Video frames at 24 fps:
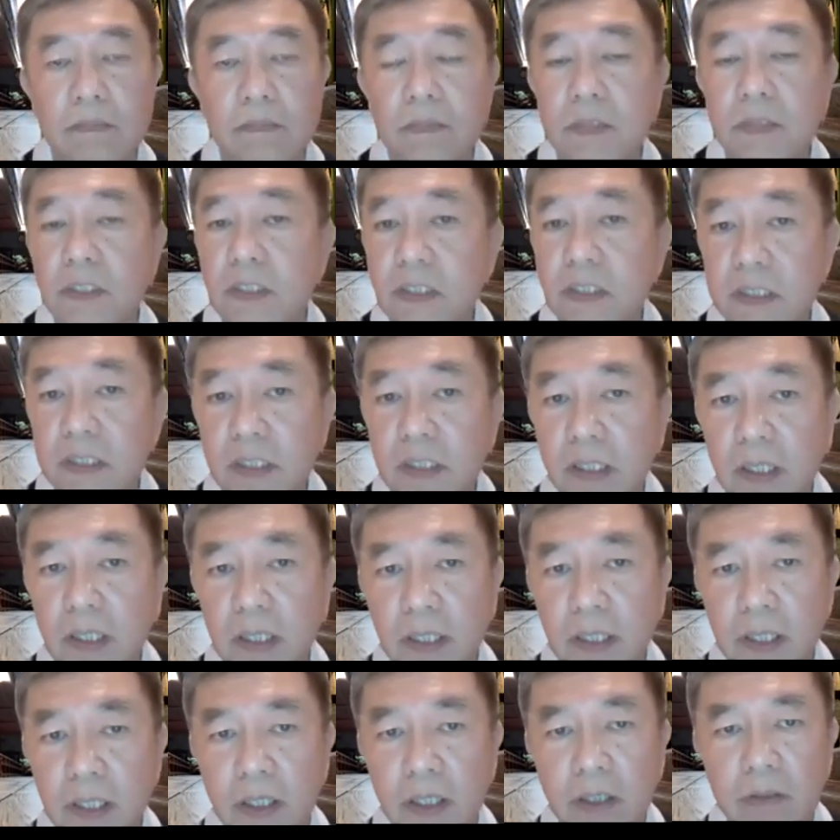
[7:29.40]
seeing
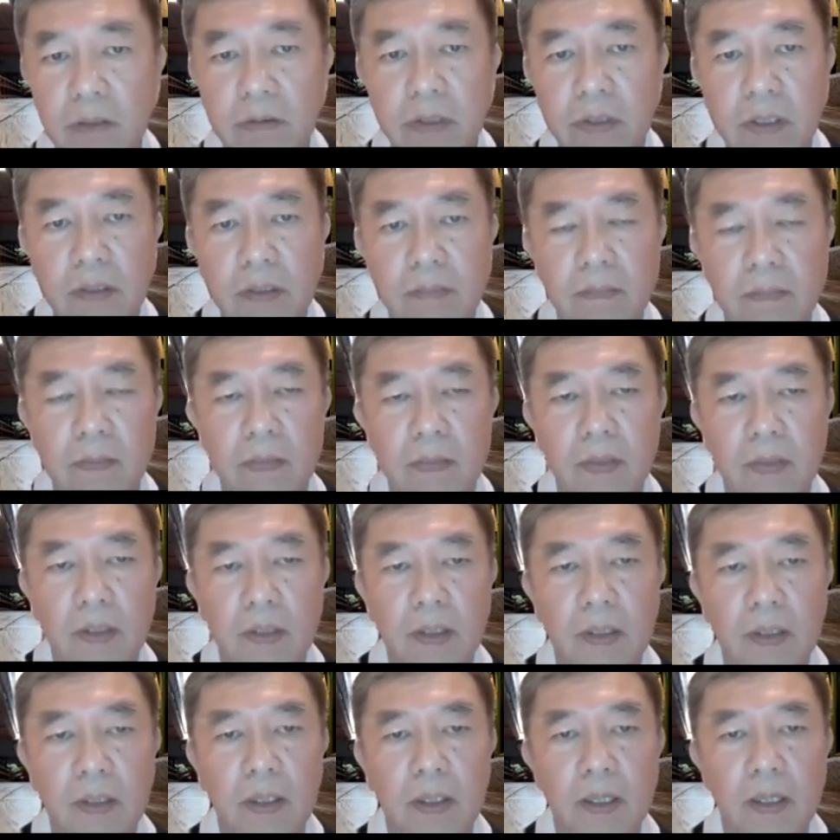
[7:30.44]
and hearing,
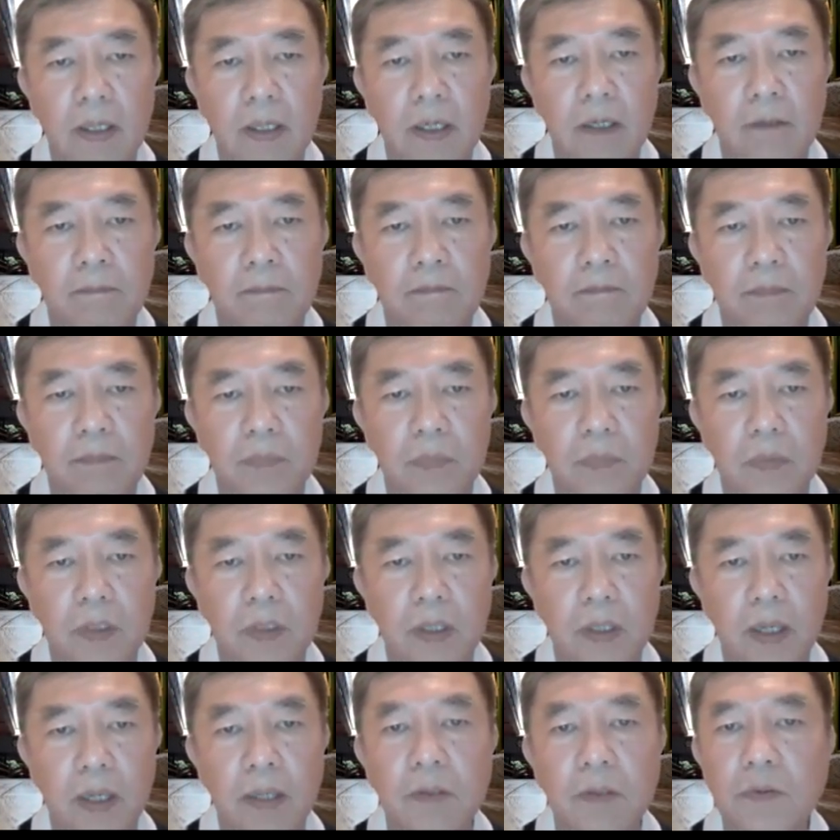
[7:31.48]

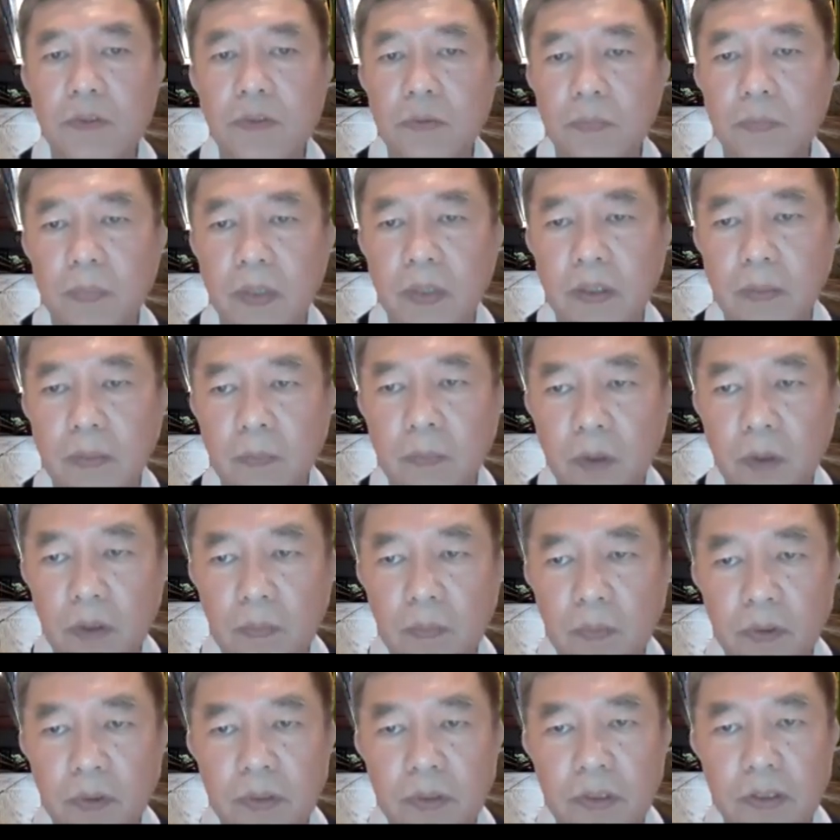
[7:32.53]
and also, but more
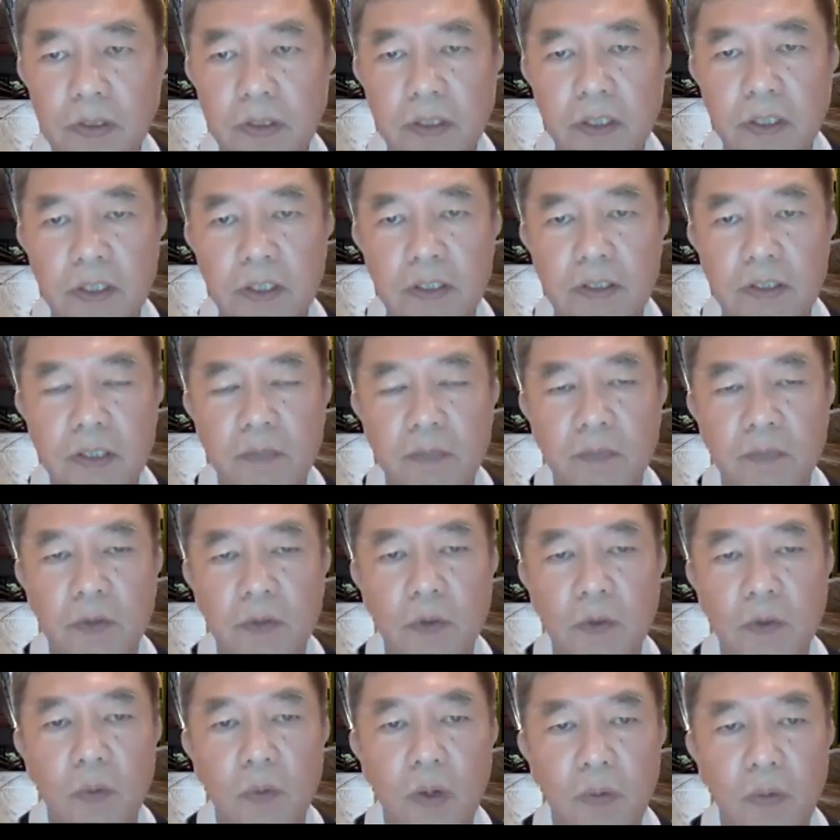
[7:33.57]
importantly, is that we
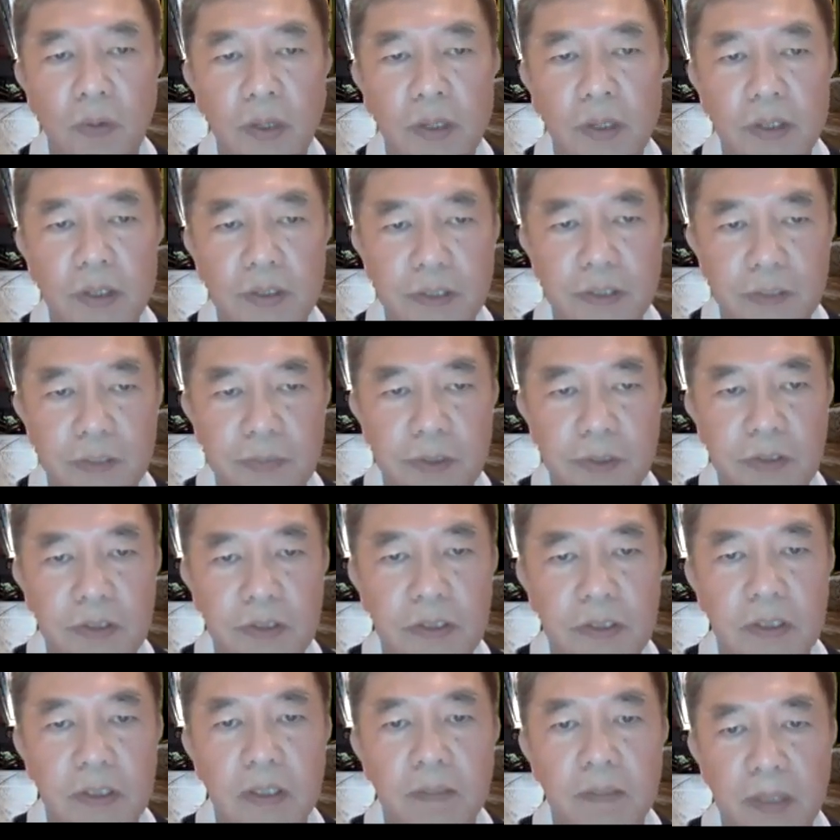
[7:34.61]
go out and experience
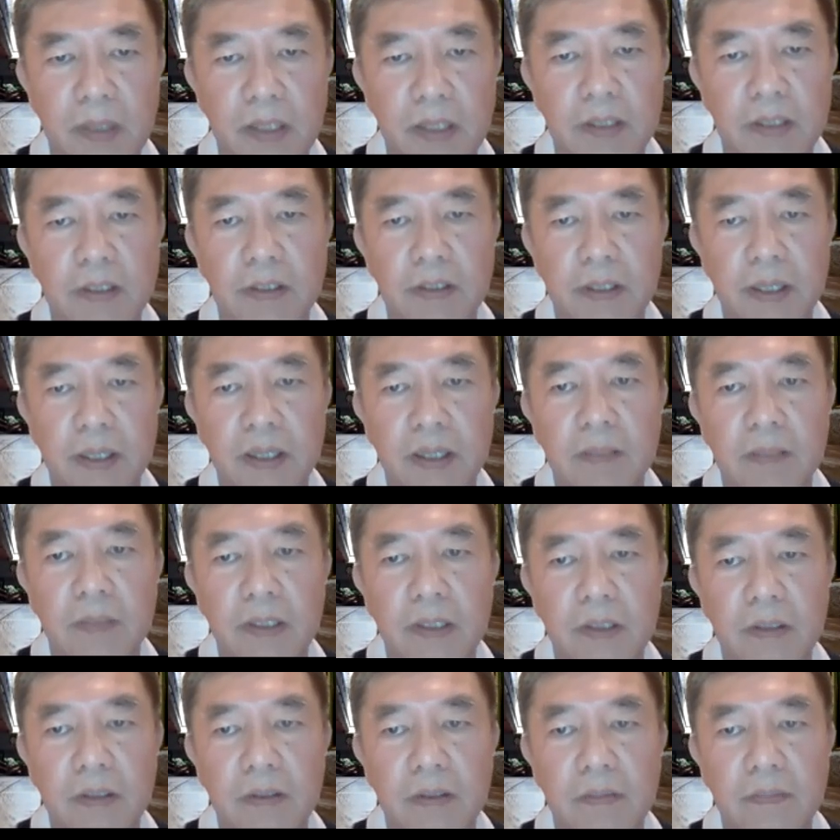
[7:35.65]
and apply the
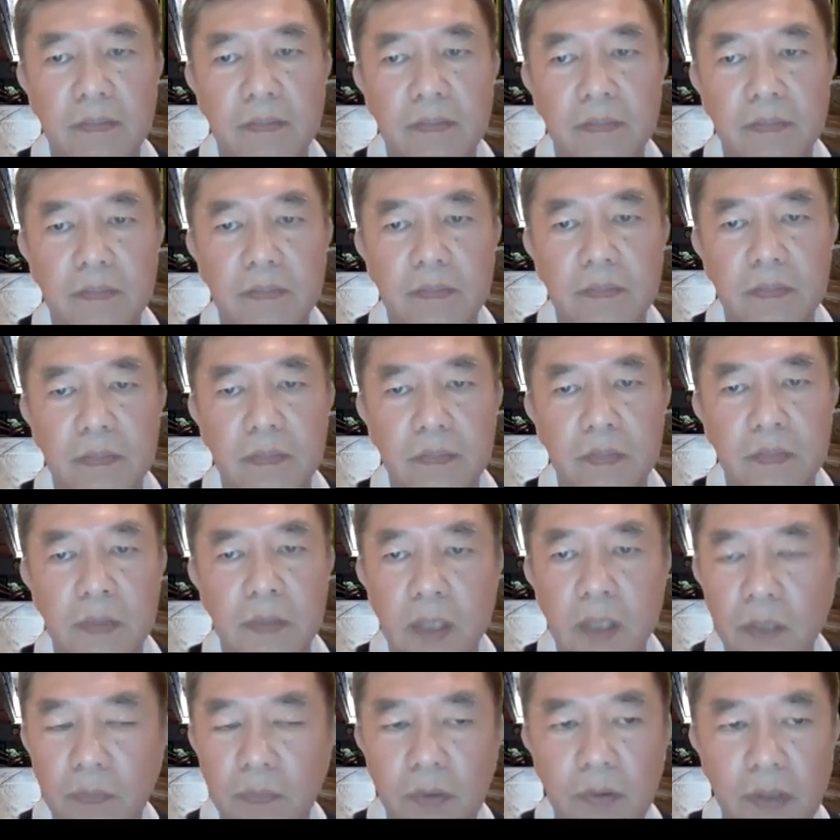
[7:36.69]
Dharma,
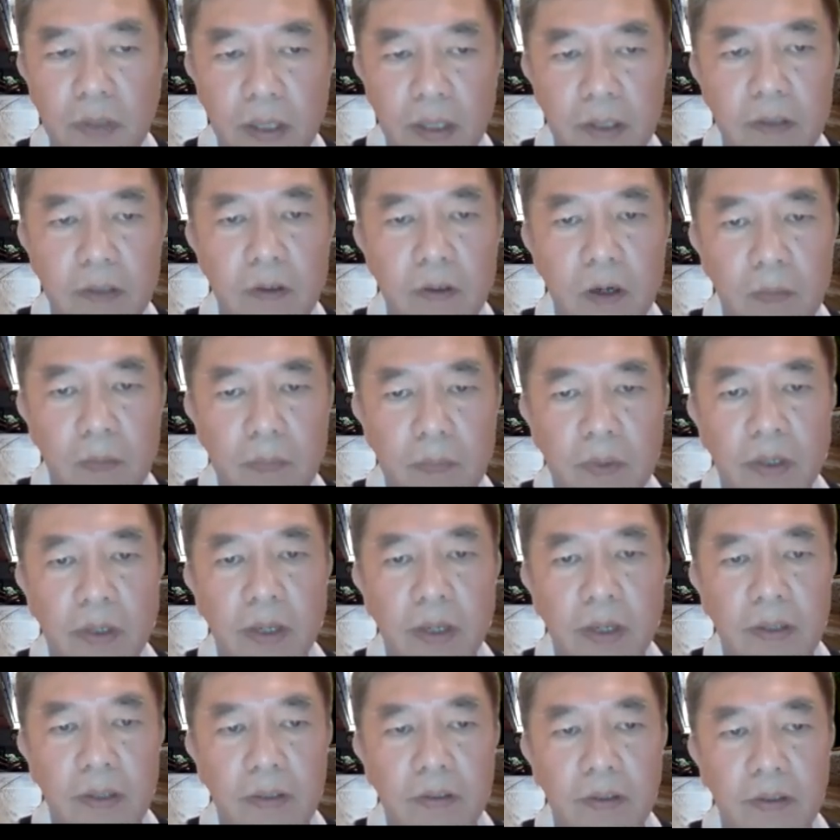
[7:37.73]
then we'll then
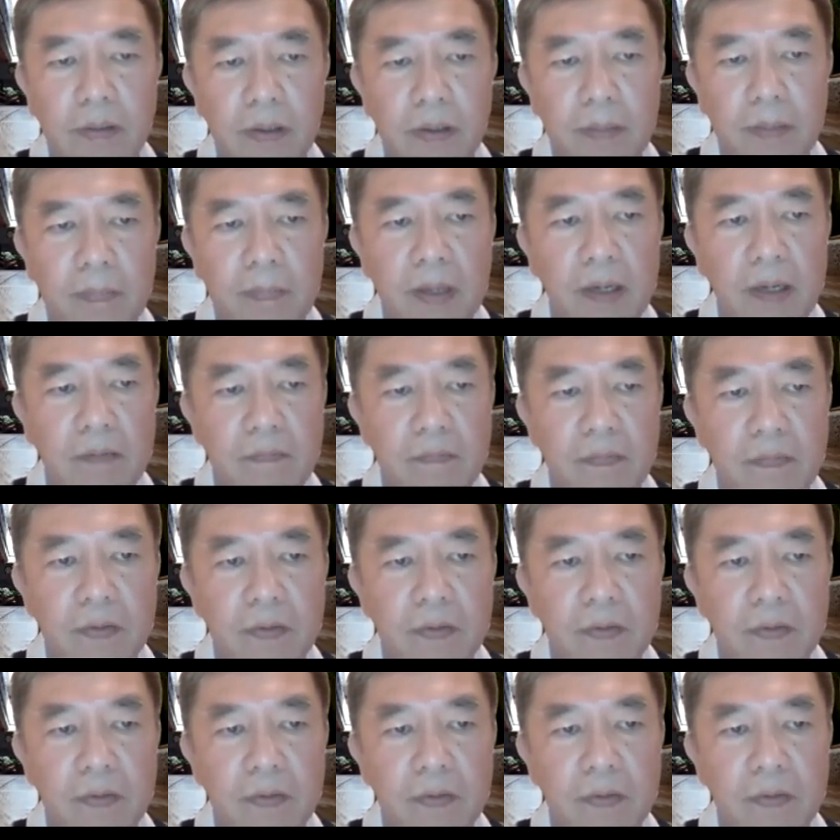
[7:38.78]
comprehend the great path.